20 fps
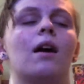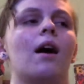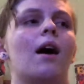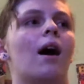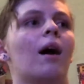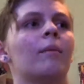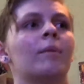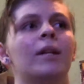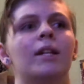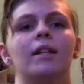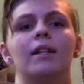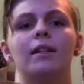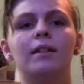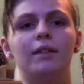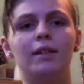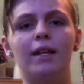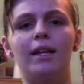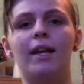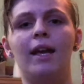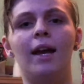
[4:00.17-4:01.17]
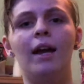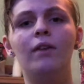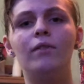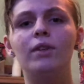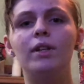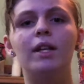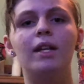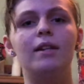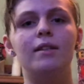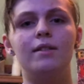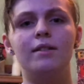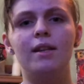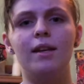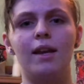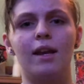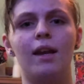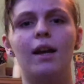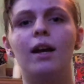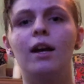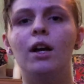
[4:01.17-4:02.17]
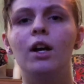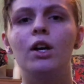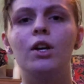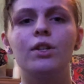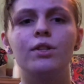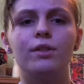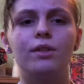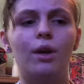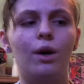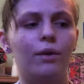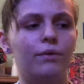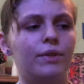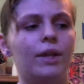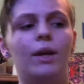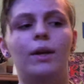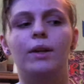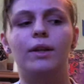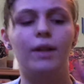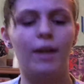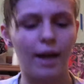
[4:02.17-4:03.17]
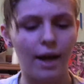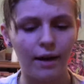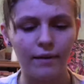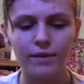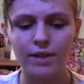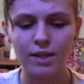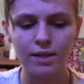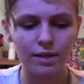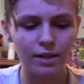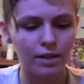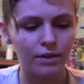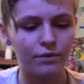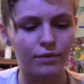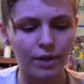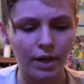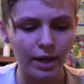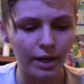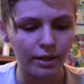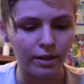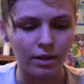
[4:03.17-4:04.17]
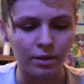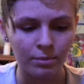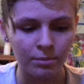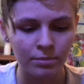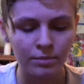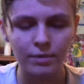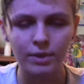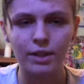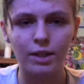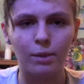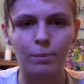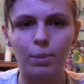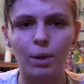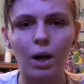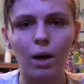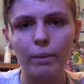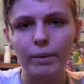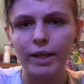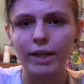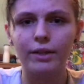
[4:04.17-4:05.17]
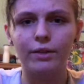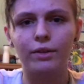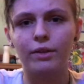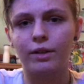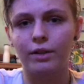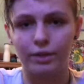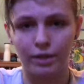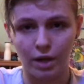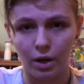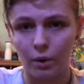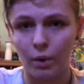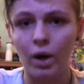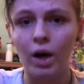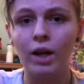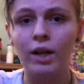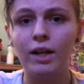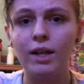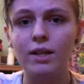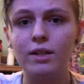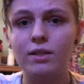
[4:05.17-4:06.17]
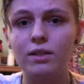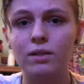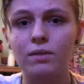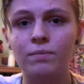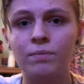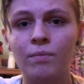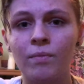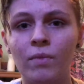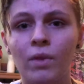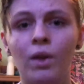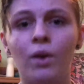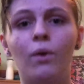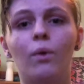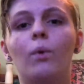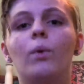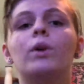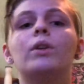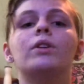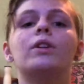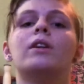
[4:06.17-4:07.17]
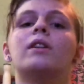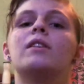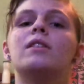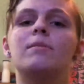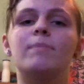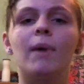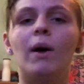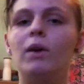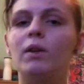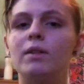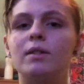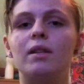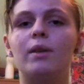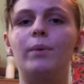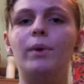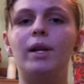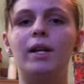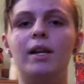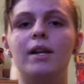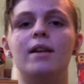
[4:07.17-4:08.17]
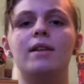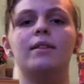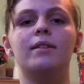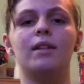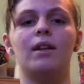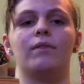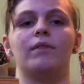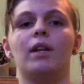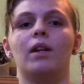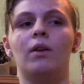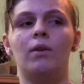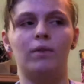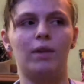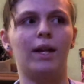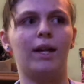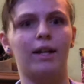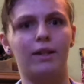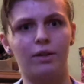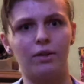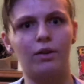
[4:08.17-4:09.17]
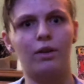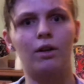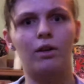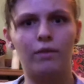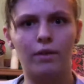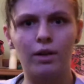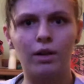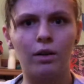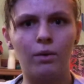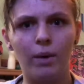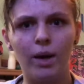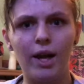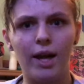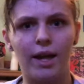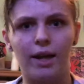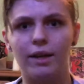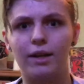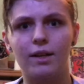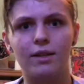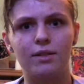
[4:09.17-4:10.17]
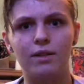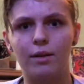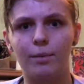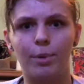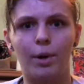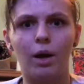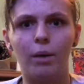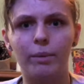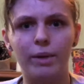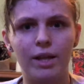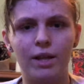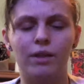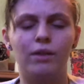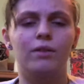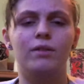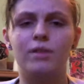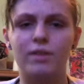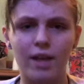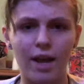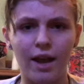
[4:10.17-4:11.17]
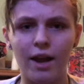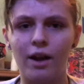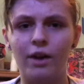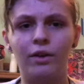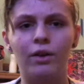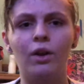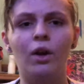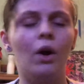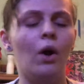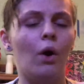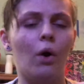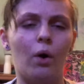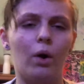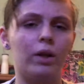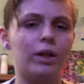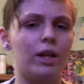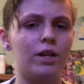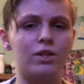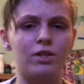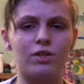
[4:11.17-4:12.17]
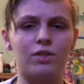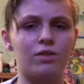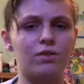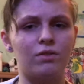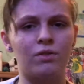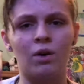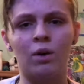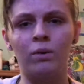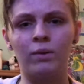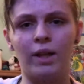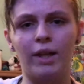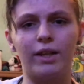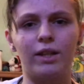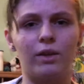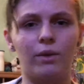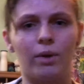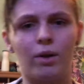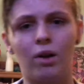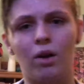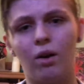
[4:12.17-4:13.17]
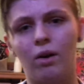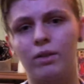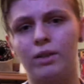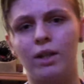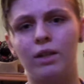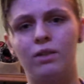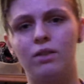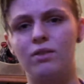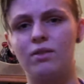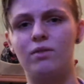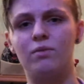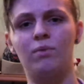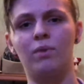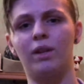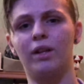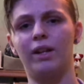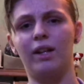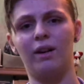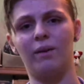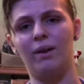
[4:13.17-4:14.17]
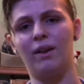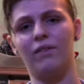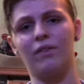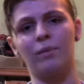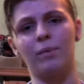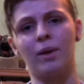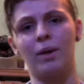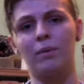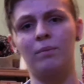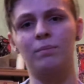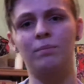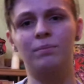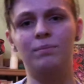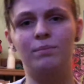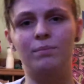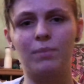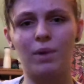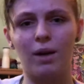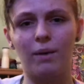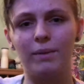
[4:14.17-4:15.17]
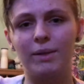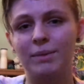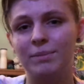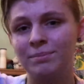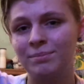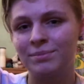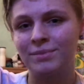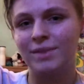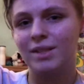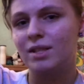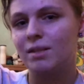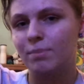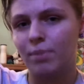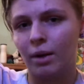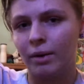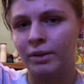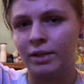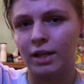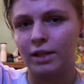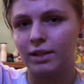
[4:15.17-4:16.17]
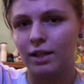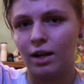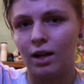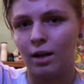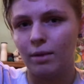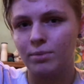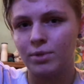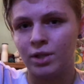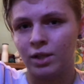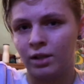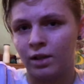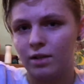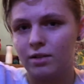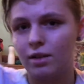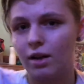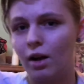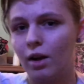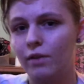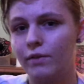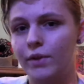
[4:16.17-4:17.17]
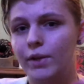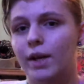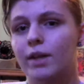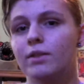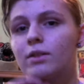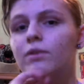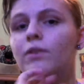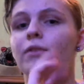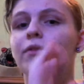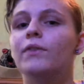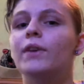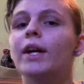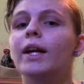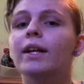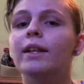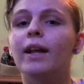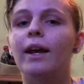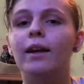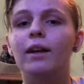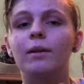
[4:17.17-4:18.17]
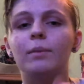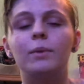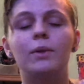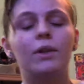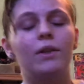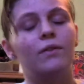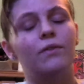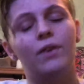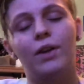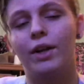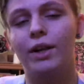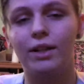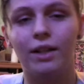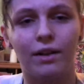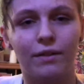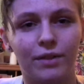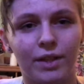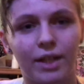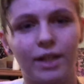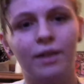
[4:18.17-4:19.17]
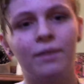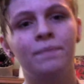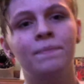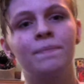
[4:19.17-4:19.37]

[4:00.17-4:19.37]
I mean, they can't really see, so if they have anything in front of them, they're probably either going to go on it, or they're going to smell to see what it is, and if they don't like it, they're going to run away, because they're probably either scared, or they just don't like you at all, they just want to get away from you. It's probably not that option, because all of you guys are very likable and very lovely.